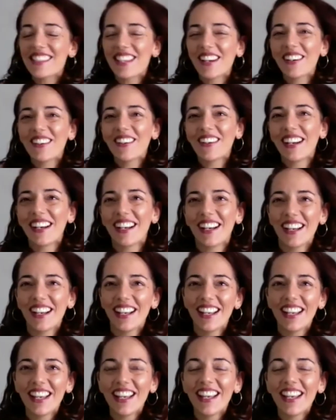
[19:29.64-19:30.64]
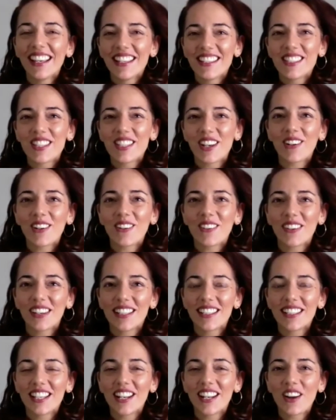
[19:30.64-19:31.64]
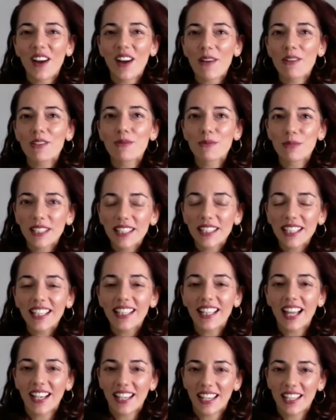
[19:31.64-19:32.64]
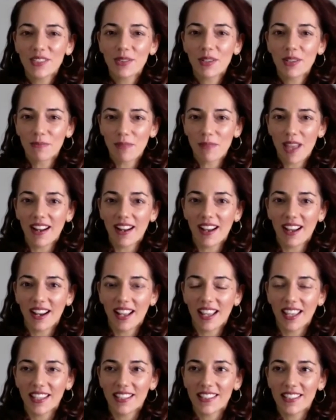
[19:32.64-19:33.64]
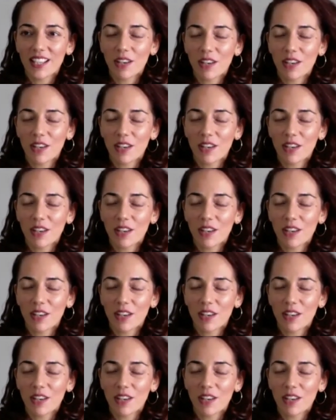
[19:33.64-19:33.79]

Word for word: so, uh, so you know, I was really lucky to have met Anais.